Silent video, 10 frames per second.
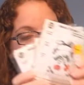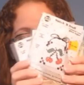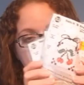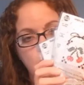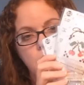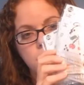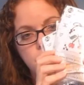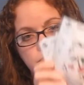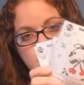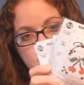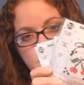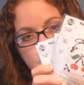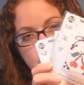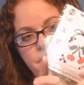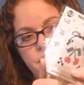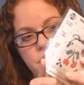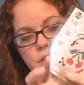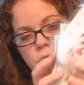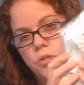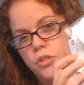But, um, I figured
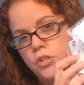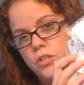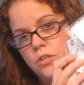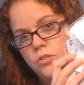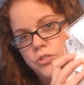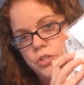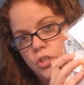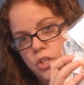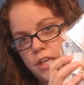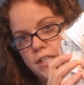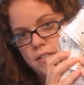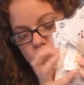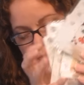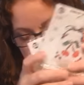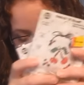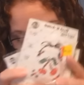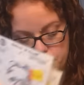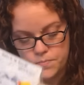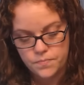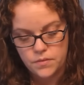these were good little starter kits for people.
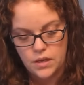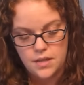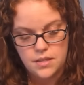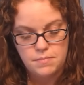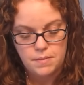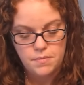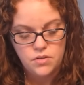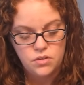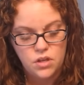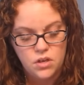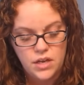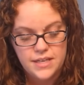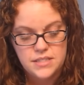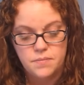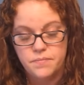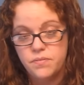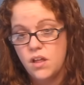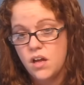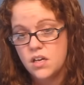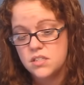And then my mother-in-law had some
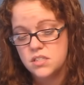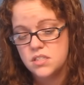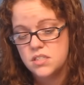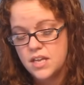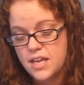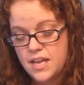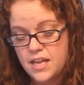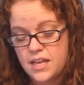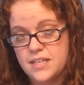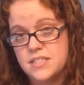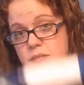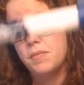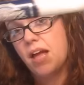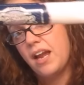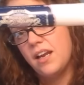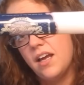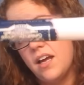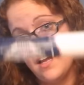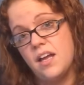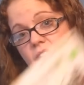floss and some
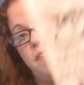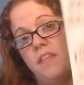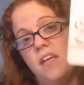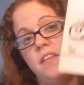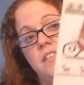Aida and then